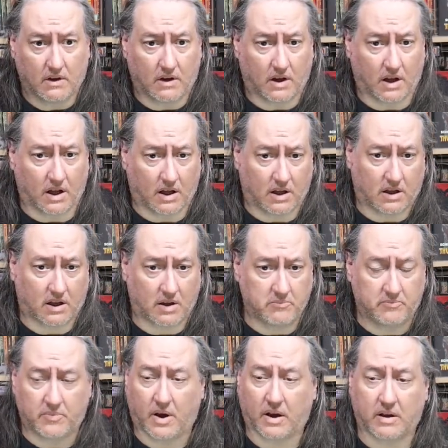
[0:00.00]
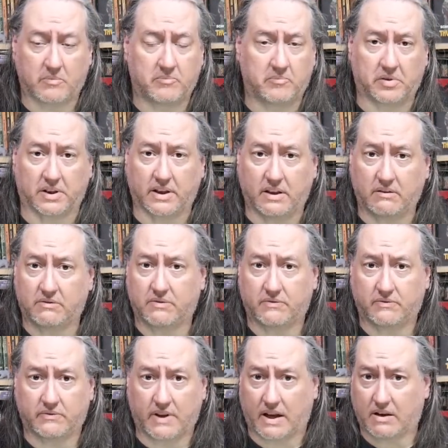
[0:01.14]
I
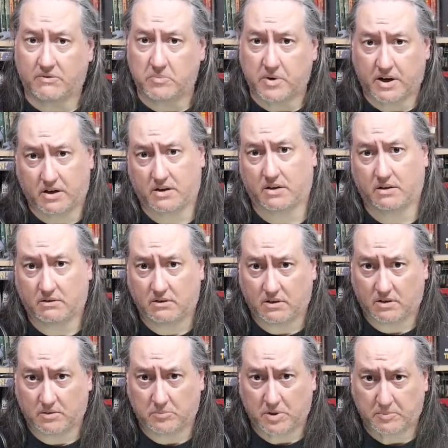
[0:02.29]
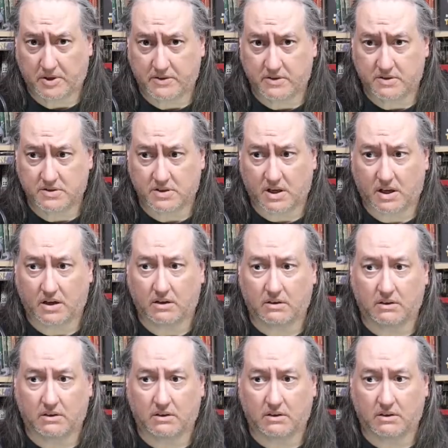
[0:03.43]
believe Native American on my mother's side.